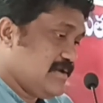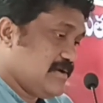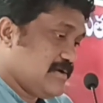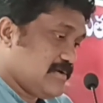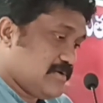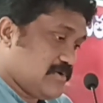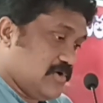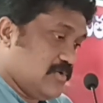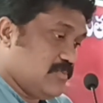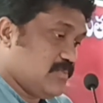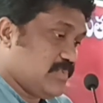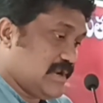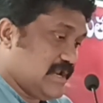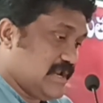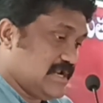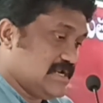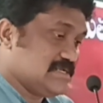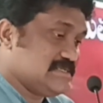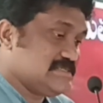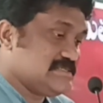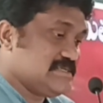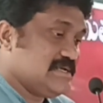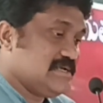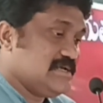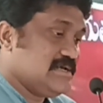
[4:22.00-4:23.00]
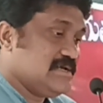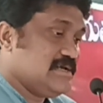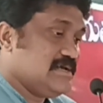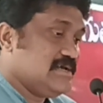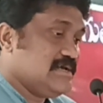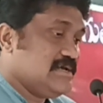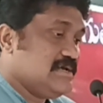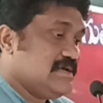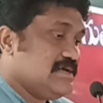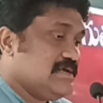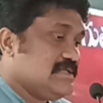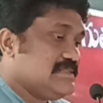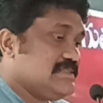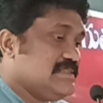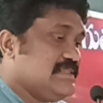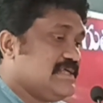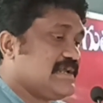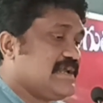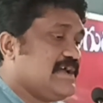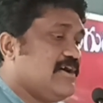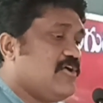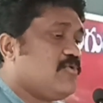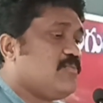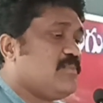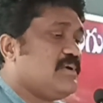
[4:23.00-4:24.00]
Comrades, the
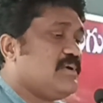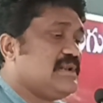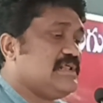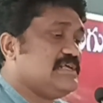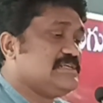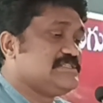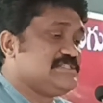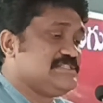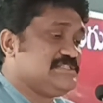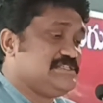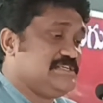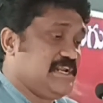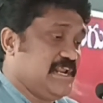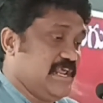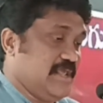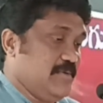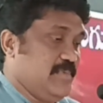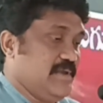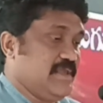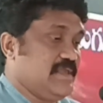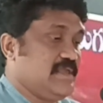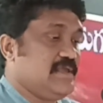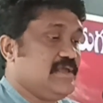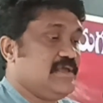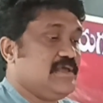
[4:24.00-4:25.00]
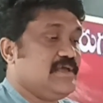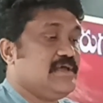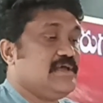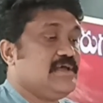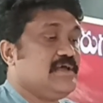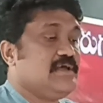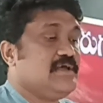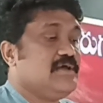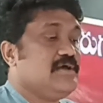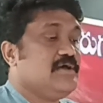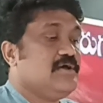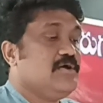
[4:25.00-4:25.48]
government is dreaming